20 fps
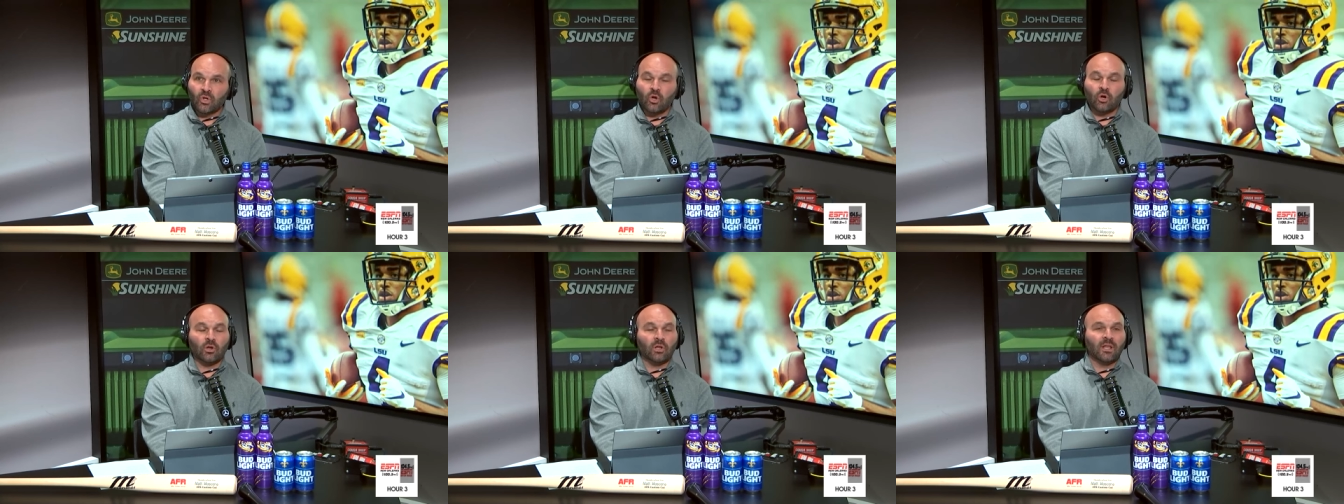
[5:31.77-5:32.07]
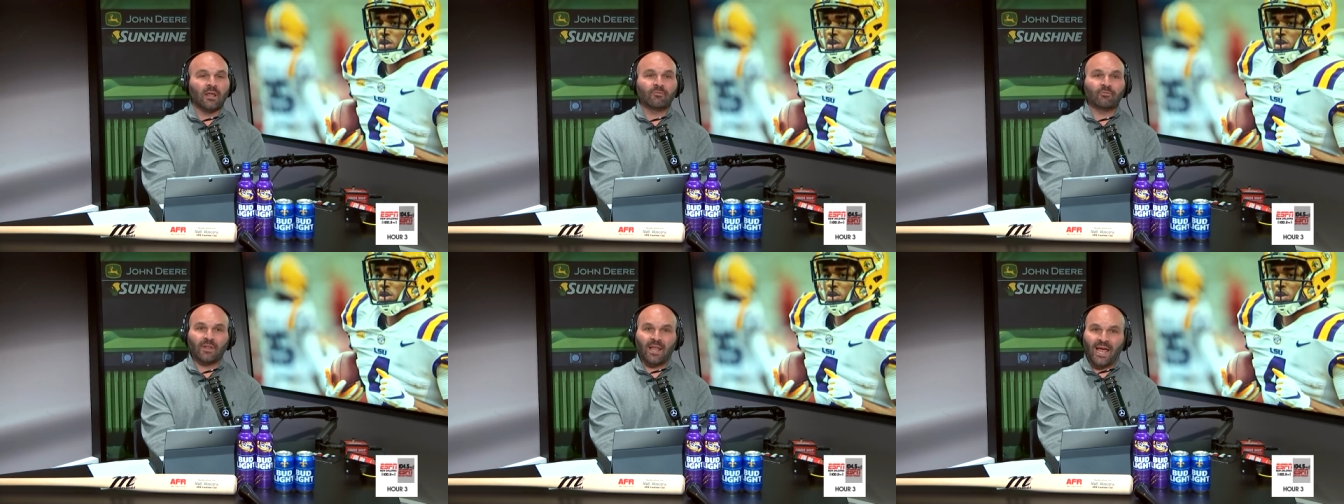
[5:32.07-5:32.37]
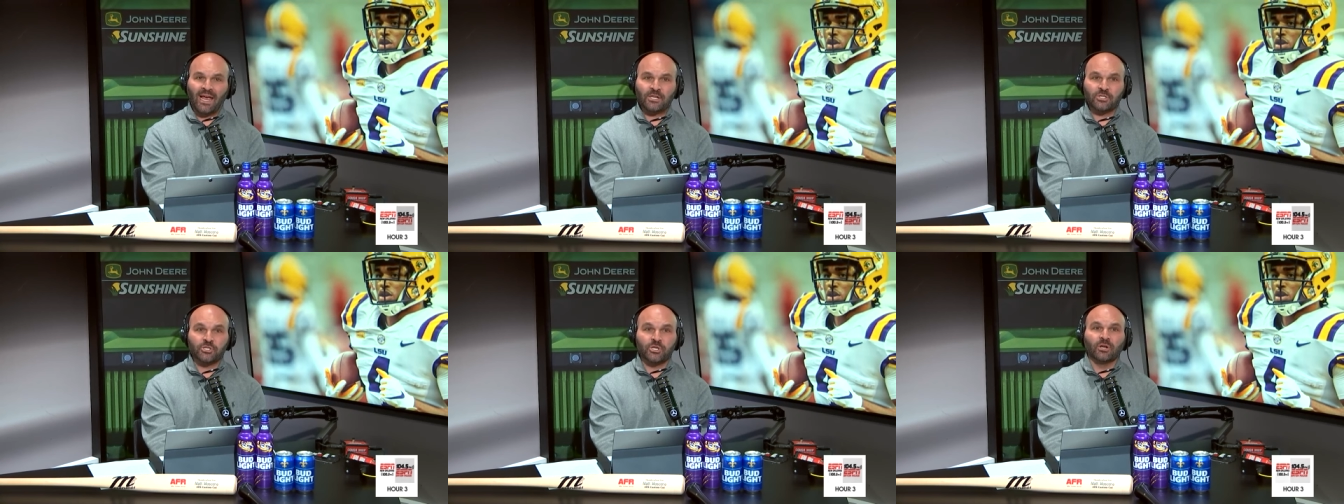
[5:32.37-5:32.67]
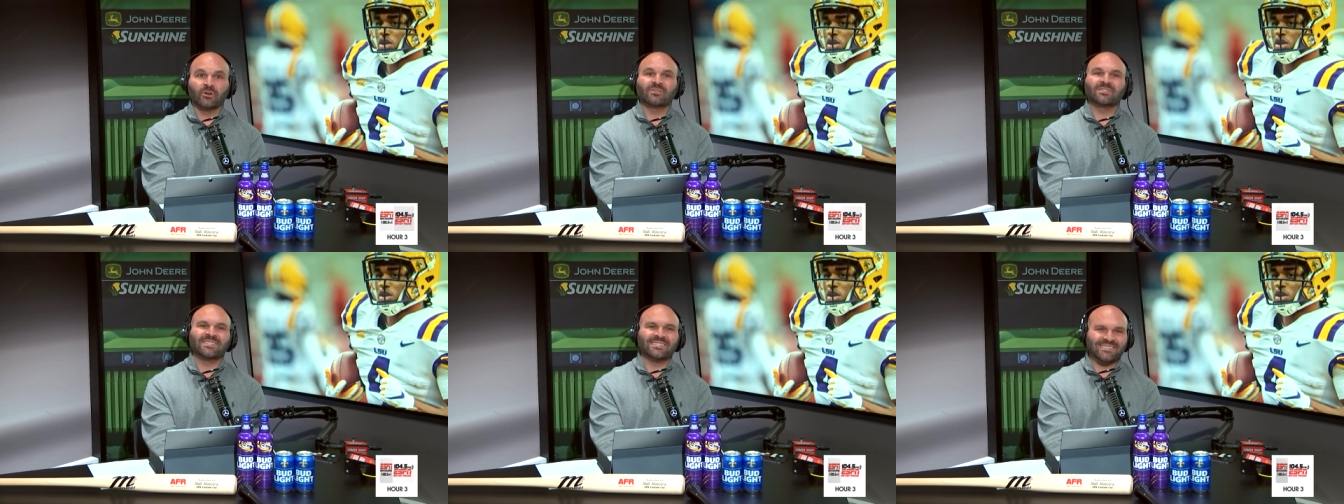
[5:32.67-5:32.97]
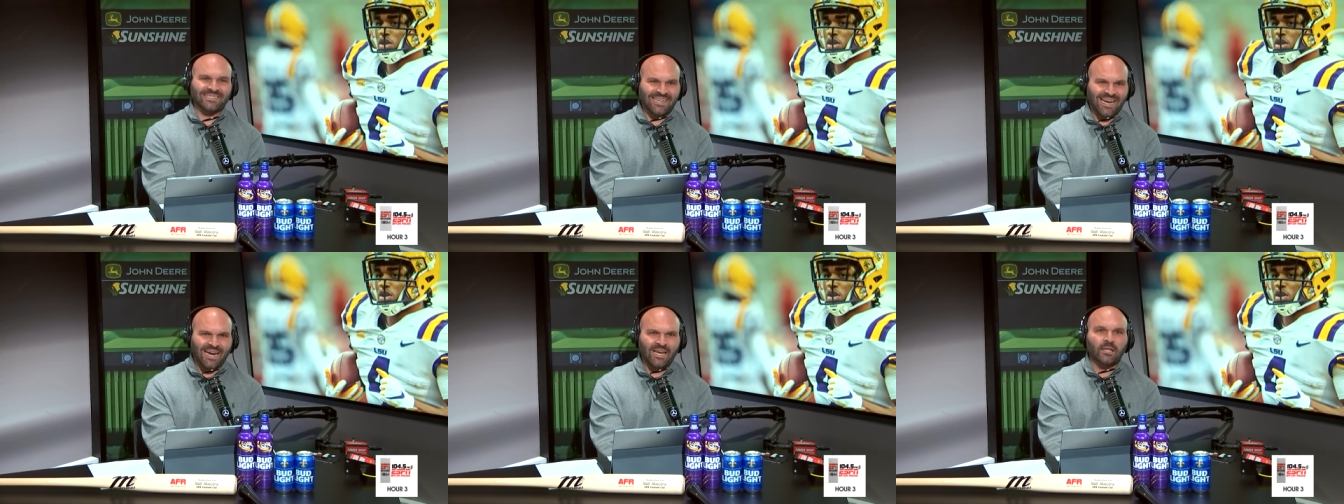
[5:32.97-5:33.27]
Could have left last year,
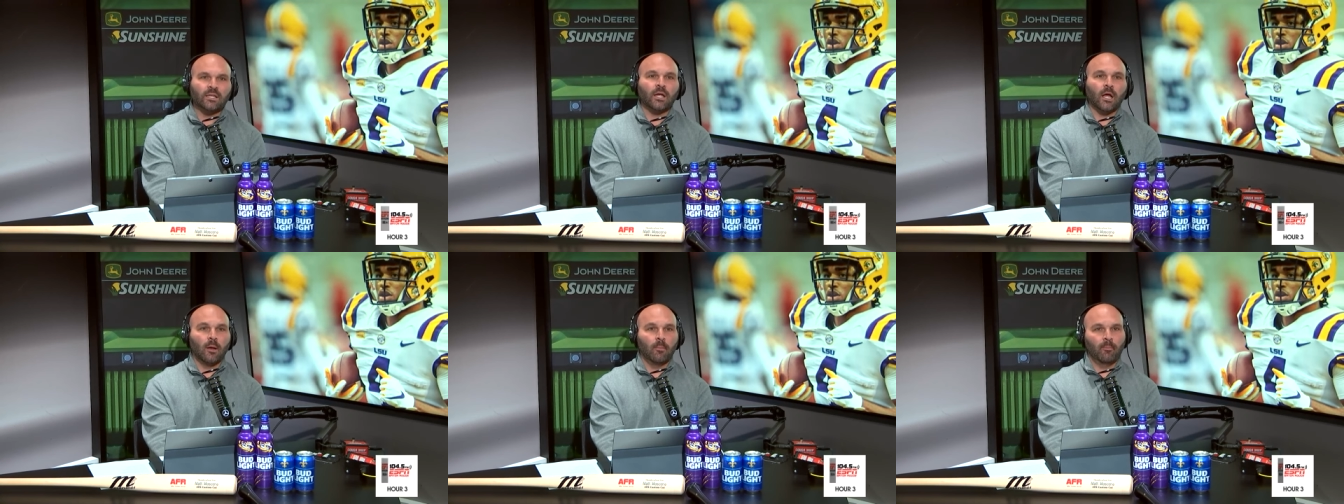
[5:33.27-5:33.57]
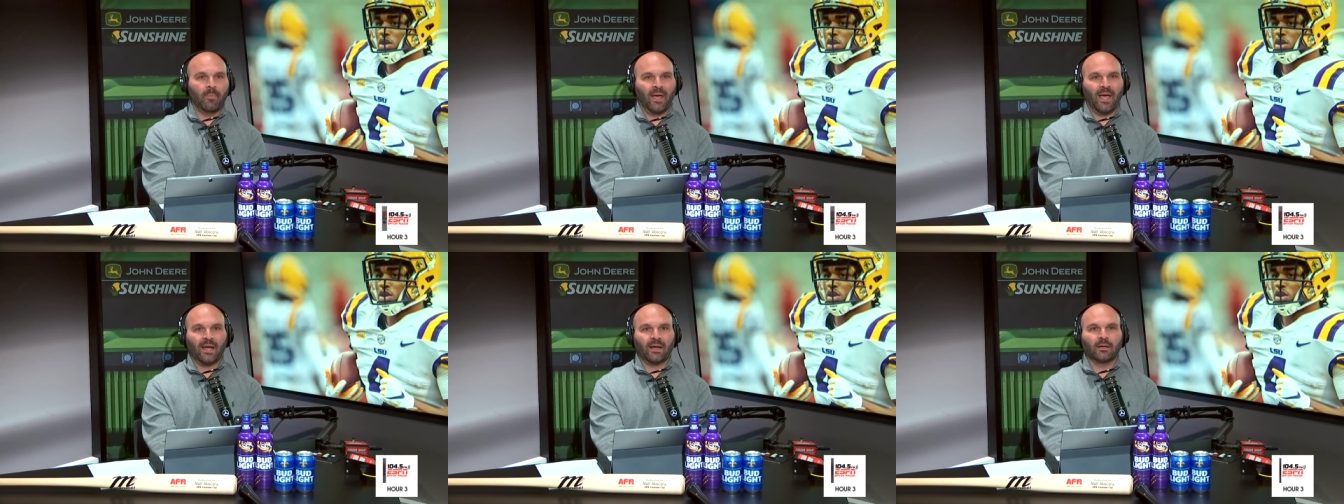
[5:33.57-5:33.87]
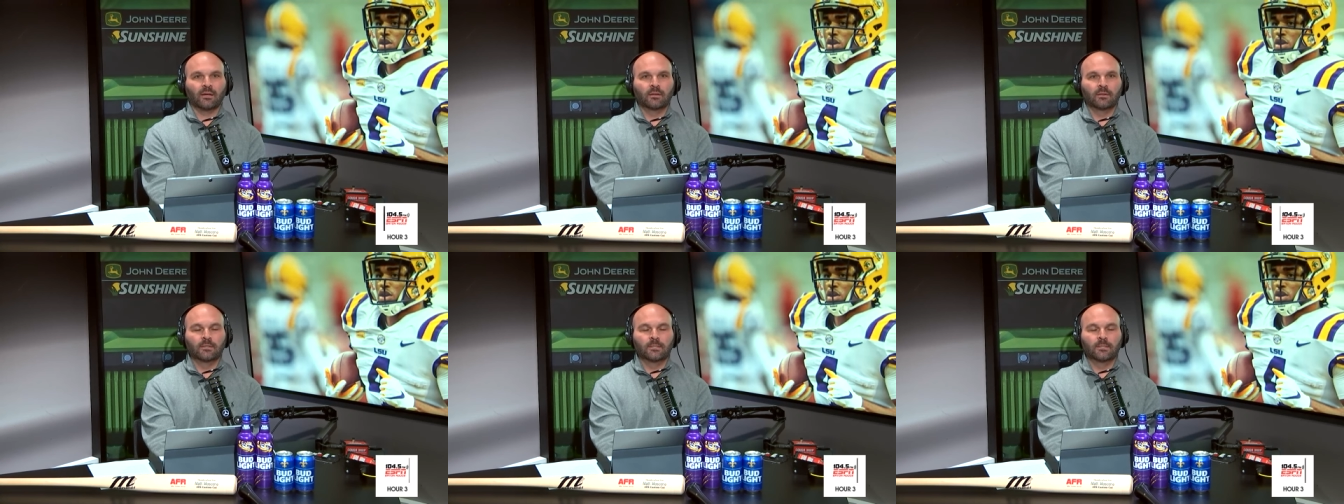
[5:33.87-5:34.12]
decided to come back.